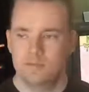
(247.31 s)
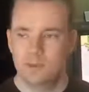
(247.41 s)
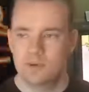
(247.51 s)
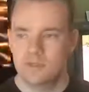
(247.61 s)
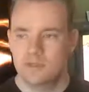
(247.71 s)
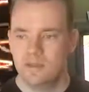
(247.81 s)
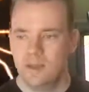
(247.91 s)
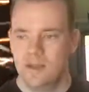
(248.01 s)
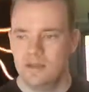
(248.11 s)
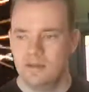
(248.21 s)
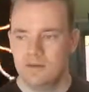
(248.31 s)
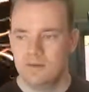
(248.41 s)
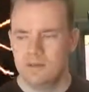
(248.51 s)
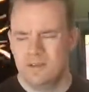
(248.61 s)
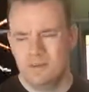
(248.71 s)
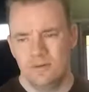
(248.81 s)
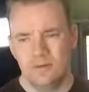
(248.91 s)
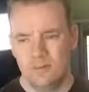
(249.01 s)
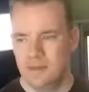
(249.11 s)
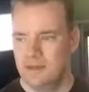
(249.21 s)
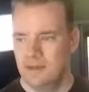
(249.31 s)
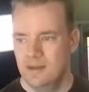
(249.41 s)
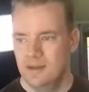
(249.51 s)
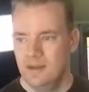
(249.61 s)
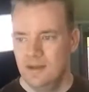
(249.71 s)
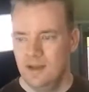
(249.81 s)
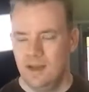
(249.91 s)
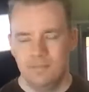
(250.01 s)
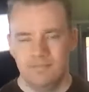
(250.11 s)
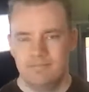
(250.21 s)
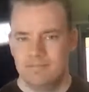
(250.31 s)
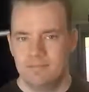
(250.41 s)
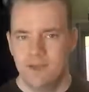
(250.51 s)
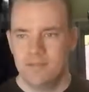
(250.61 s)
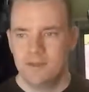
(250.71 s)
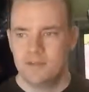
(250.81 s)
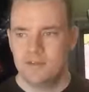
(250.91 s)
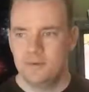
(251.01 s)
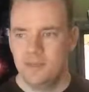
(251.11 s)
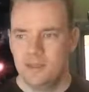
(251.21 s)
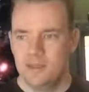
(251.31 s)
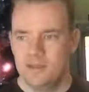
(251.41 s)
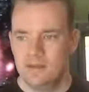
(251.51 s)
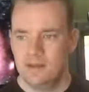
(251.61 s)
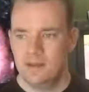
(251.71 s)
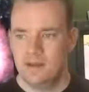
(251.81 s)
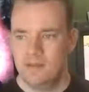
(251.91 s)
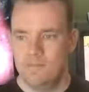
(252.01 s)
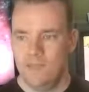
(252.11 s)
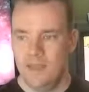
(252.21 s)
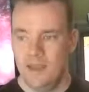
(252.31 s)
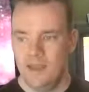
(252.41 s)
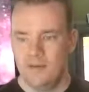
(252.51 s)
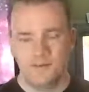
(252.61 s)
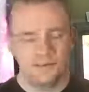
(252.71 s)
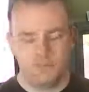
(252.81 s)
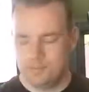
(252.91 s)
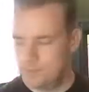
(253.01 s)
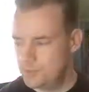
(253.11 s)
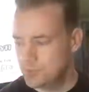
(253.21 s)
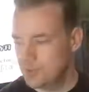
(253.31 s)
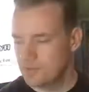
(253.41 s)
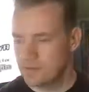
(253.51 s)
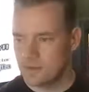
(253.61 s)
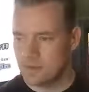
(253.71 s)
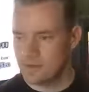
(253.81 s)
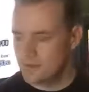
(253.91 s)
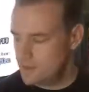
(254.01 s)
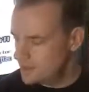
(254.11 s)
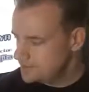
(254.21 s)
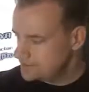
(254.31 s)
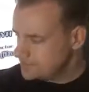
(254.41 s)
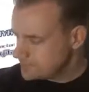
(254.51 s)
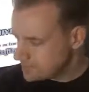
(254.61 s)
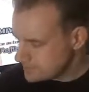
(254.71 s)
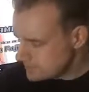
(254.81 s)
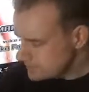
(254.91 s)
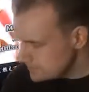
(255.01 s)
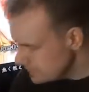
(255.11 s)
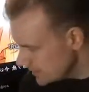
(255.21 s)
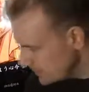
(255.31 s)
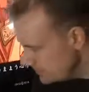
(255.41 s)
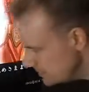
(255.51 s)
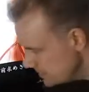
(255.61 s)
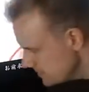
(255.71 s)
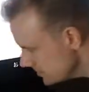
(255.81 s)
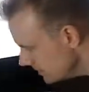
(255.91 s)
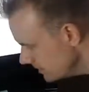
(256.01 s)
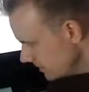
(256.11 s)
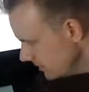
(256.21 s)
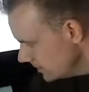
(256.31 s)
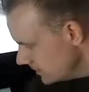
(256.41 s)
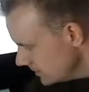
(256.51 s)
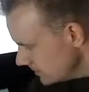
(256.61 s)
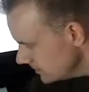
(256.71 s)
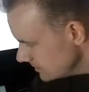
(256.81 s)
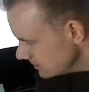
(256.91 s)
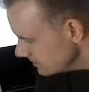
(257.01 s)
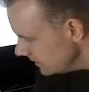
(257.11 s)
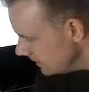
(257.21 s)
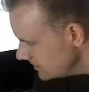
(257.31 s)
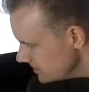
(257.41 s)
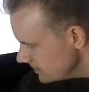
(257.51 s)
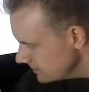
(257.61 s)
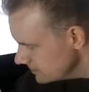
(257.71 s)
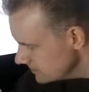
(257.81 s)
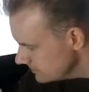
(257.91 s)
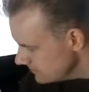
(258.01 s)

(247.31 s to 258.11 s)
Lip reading: ports on the back of those too. I mean, I'm not too picky. I have a drawer full of these little guys here.